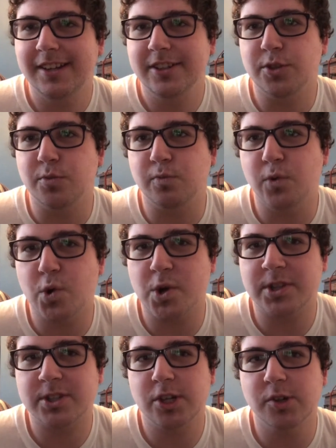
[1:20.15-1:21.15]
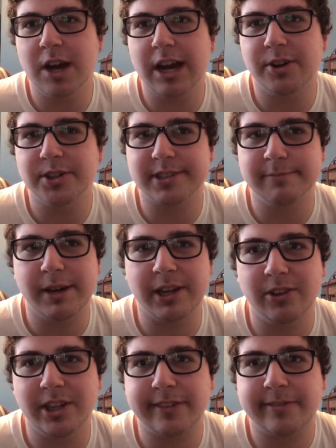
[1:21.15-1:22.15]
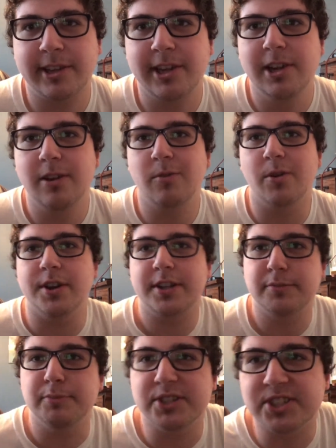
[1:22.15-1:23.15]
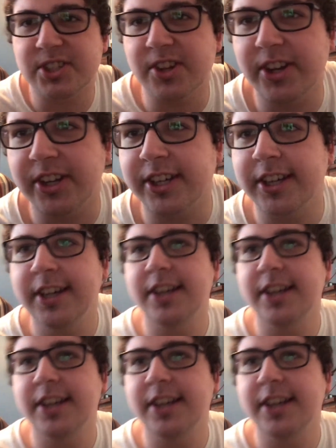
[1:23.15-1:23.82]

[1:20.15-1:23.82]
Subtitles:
to ruin 2 hours of my life where I could be sitting